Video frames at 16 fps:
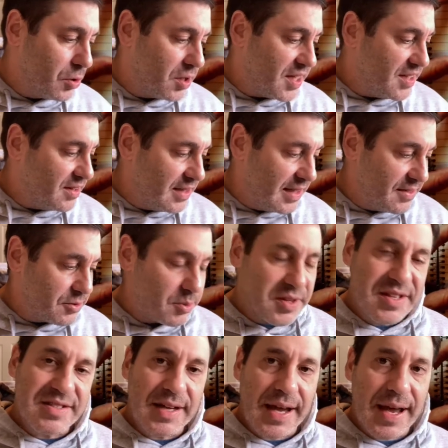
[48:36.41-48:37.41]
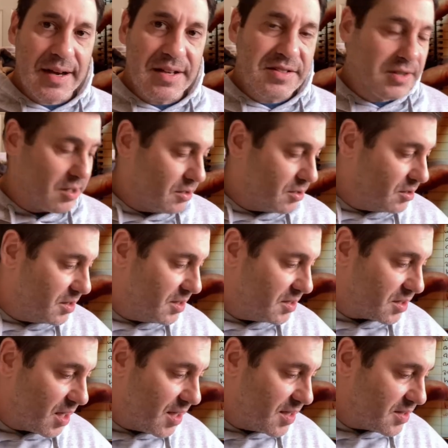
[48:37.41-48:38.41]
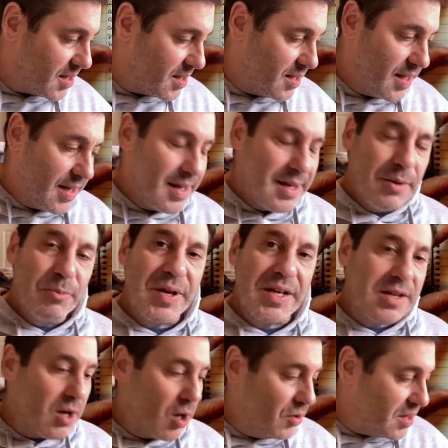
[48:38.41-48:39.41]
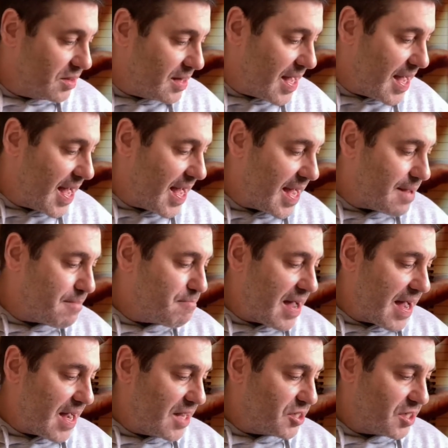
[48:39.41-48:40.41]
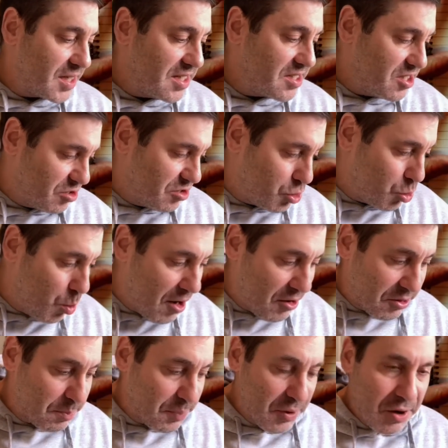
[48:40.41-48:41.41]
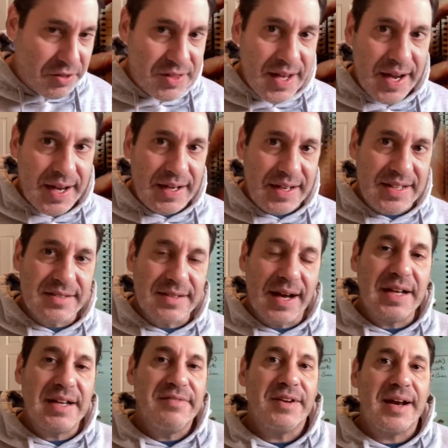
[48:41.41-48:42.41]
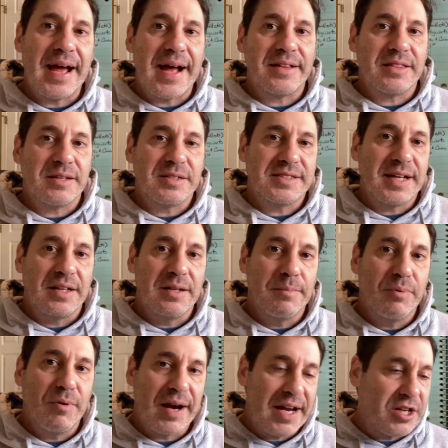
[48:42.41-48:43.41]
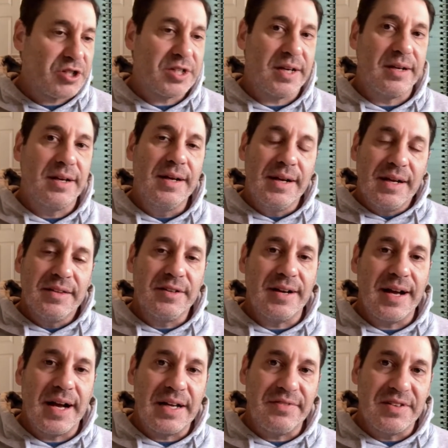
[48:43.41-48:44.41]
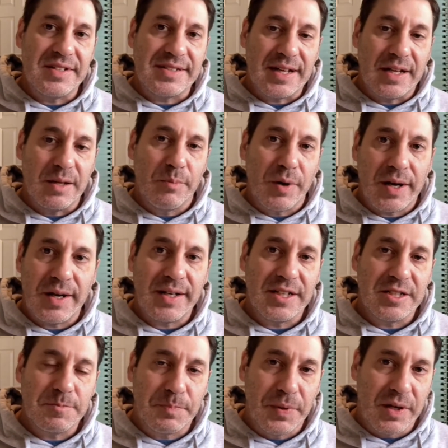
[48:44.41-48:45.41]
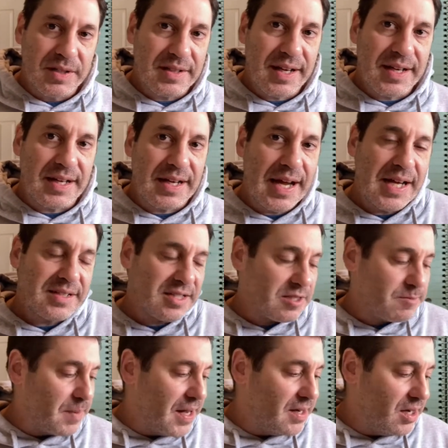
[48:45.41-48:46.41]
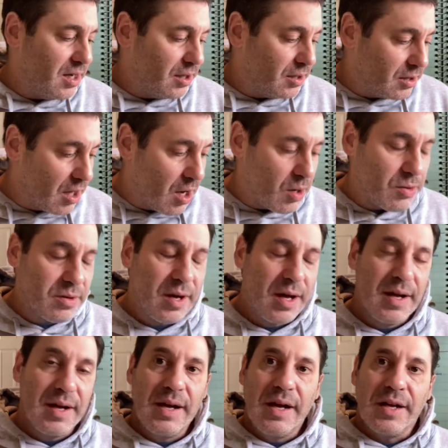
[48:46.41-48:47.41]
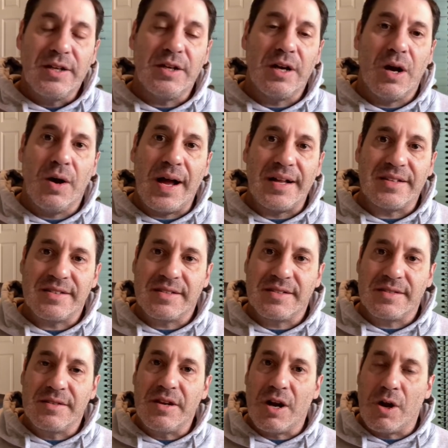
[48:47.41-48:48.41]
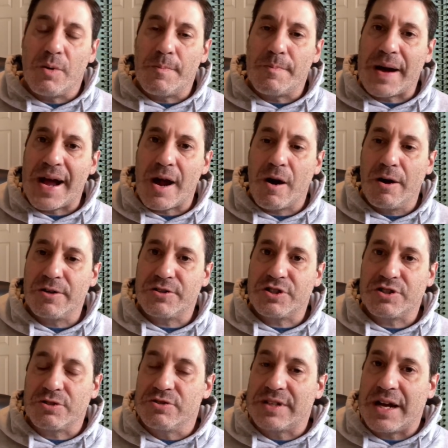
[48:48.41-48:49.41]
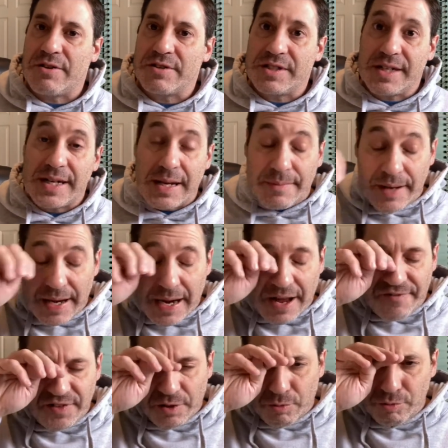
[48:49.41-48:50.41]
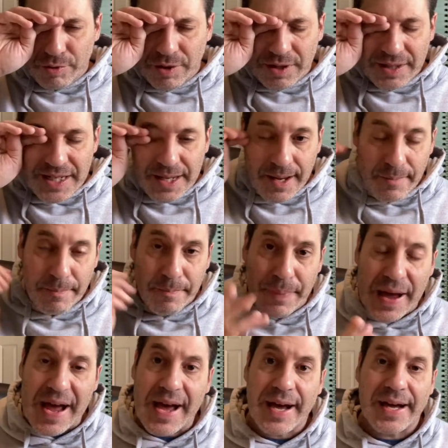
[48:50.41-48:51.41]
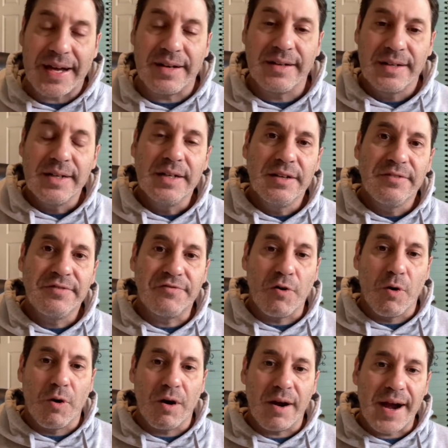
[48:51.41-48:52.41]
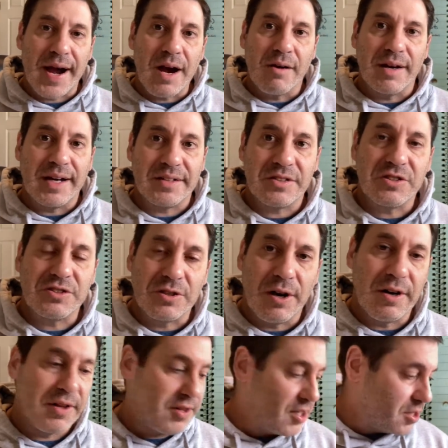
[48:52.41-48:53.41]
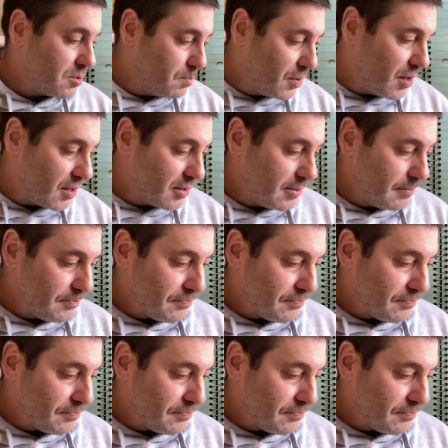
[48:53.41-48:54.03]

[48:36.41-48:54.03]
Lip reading: He lives with his aunt and his uncle and his cousin. We know that they hate magic. It's his 12th birthday, and he's not even at the celebration. They're not even celebrating his birthday. He has to spend it alone. My heart just goes out to him, and I feel really bad for Harry at the start of this book.